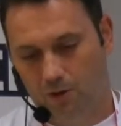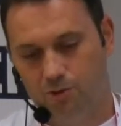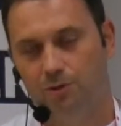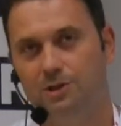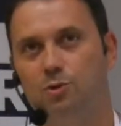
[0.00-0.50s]

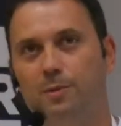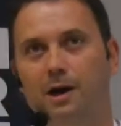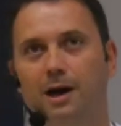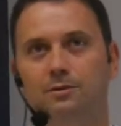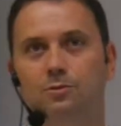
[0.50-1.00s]
Also, it's
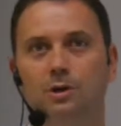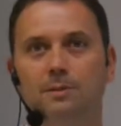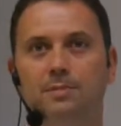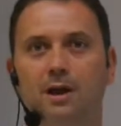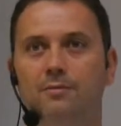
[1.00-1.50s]
super hard to
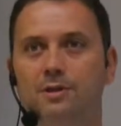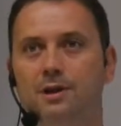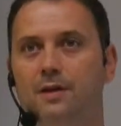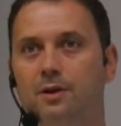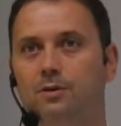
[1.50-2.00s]
keep
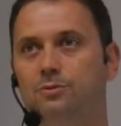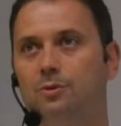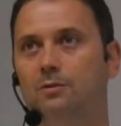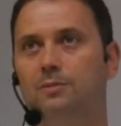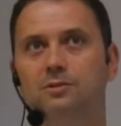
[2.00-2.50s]
everything under
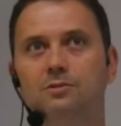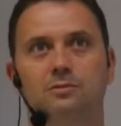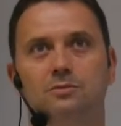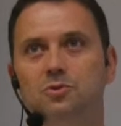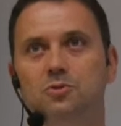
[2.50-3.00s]
control
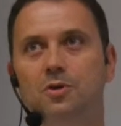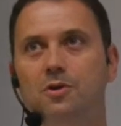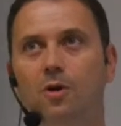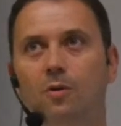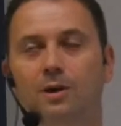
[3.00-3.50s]
because you
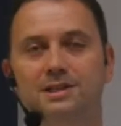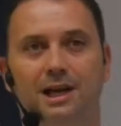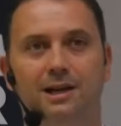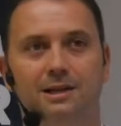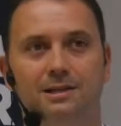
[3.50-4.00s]
don't know
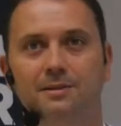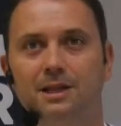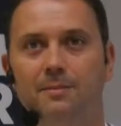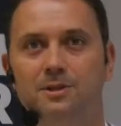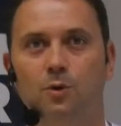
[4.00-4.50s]
exactly
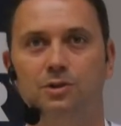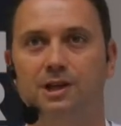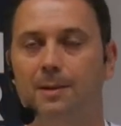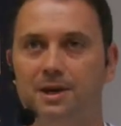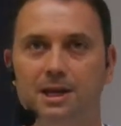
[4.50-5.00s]
sometimes
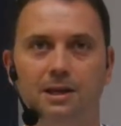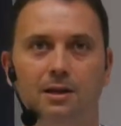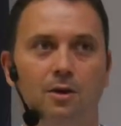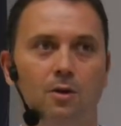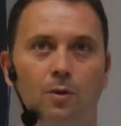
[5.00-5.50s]
what's
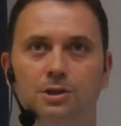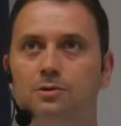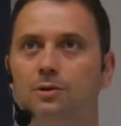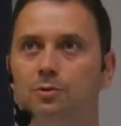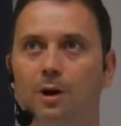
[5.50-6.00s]
happening,
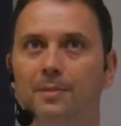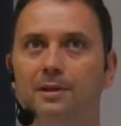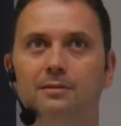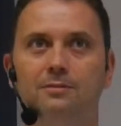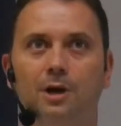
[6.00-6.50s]
what is going to
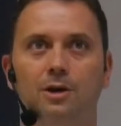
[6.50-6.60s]
happen.